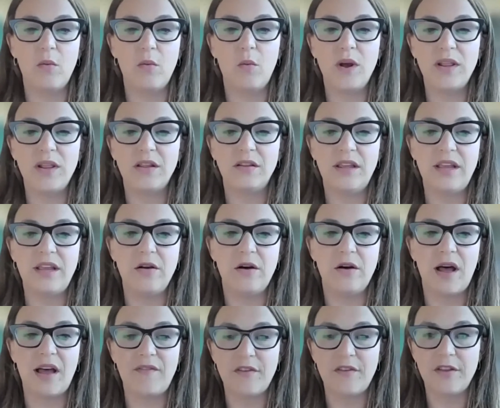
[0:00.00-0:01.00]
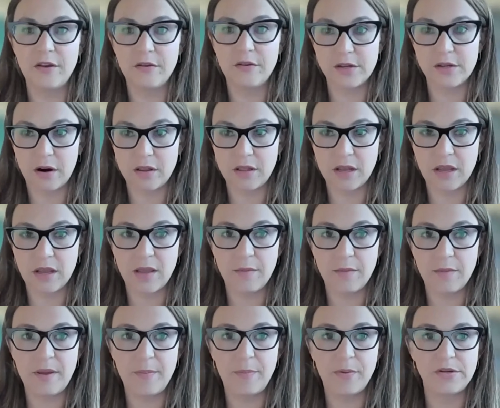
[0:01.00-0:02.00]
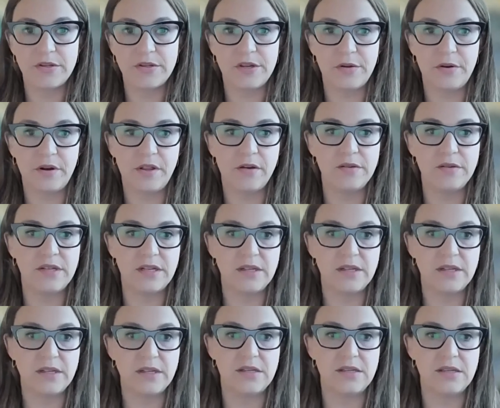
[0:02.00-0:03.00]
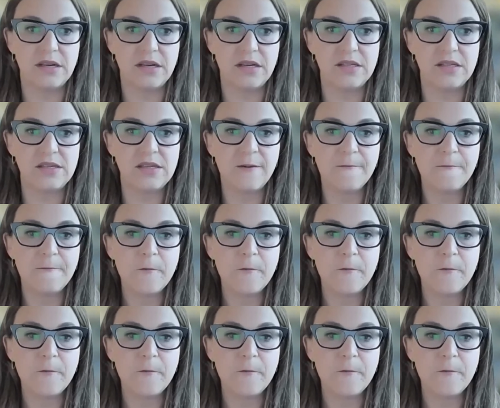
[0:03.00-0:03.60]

what the legal avenues are that can be pursued in those instances.